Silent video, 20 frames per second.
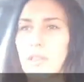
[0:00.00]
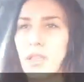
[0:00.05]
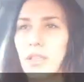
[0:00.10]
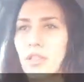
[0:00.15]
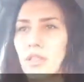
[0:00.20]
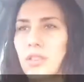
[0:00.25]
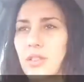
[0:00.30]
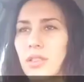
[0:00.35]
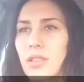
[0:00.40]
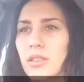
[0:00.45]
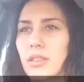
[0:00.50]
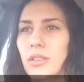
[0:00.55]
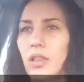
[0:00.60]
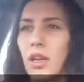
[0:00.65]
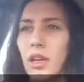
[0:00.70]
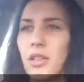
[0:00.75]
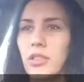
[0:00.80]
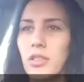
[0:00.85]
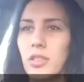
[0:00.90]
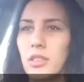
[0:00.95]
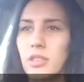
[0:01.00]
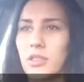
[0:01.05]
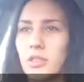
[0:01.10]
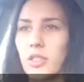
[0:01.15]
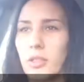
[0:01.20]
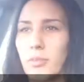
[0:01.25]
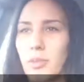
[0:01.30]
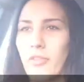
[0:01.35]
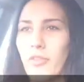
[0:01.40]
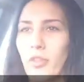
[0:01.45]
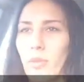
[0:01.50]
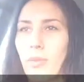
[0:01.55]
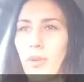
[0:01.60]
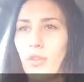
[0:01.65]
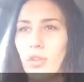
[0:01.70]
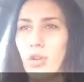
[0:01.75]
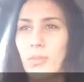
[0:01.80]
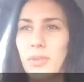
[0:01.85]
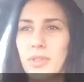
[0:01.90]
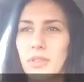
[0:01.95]
They just decided to exclude me from a
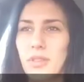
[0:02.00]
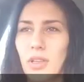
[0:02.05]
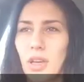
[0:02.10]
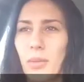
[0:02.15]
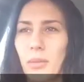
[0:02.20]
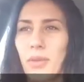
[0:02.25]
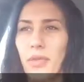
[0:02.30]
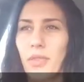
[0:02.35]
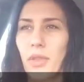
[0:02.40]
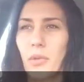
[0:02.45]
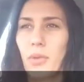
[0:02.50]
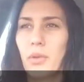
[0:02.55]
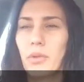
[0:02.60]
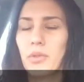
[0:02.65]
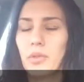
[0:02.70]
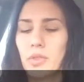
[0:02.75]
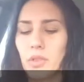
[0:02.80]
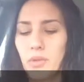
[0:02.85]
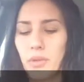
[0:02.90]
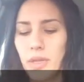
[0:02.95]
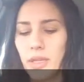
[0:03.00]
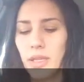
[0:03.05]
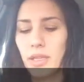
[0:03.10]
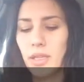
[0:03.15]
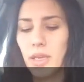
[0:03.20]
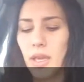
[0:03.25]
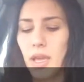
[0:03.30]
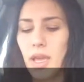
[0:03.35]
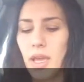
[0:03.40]
group assignment that we were doing.